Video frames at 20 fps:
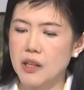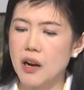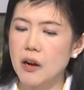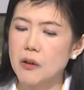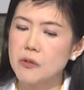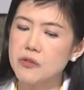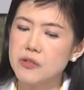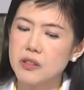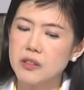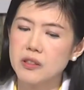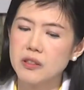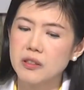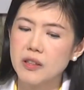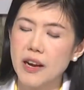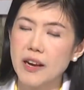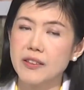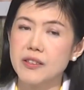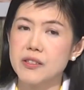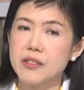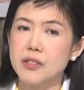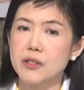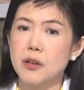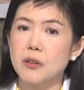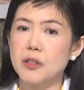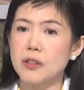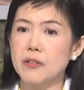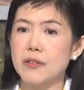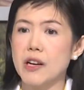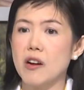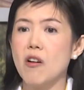ulcer at the
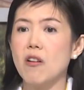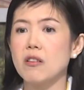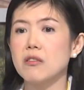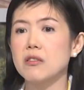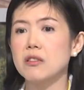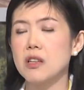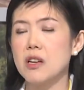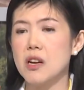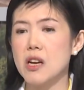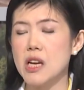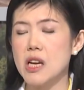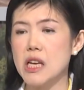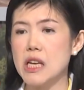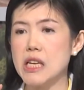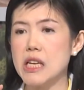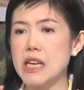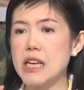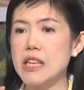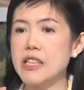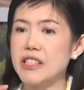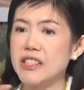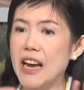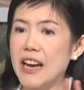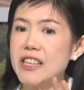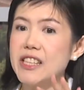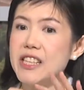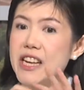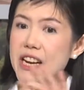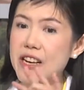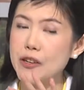genitalia or
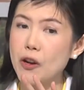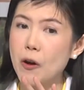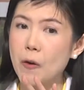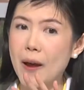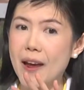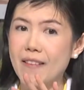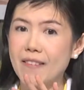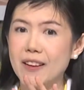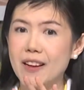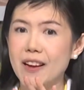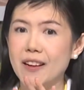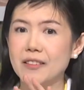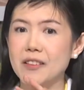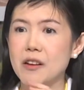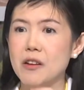inside the anal area.